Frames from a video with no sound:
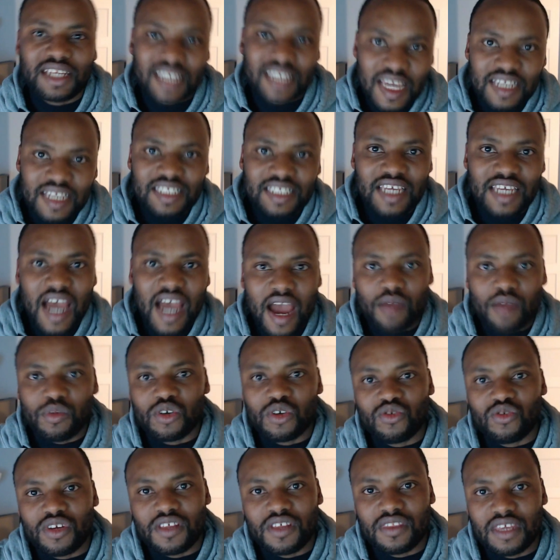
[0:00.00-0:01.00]
You want to take
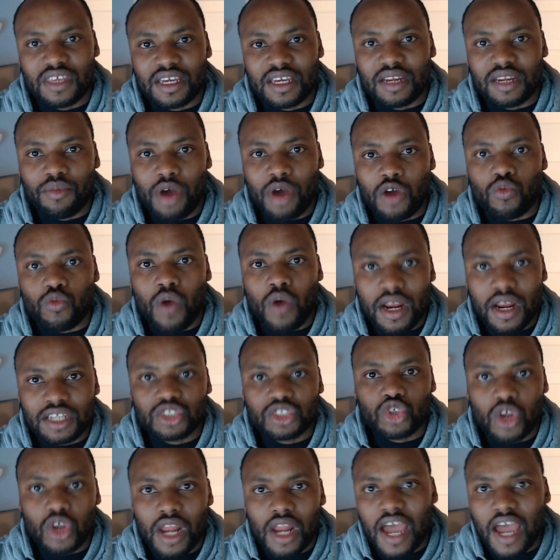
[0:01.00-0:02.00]
time and really thinking
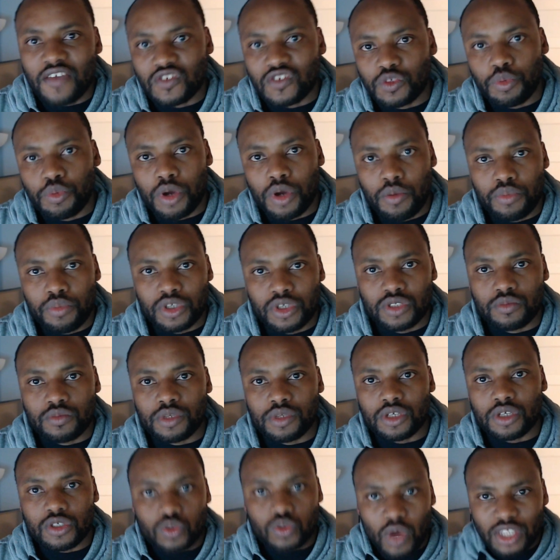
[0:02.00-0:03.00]
about what is your life's
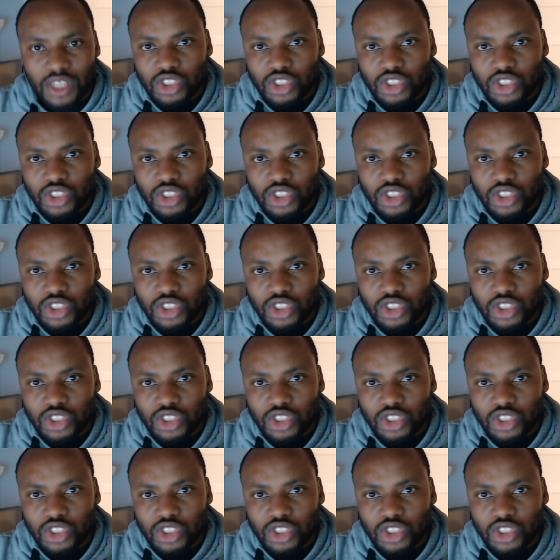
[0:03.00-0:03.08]
purpose,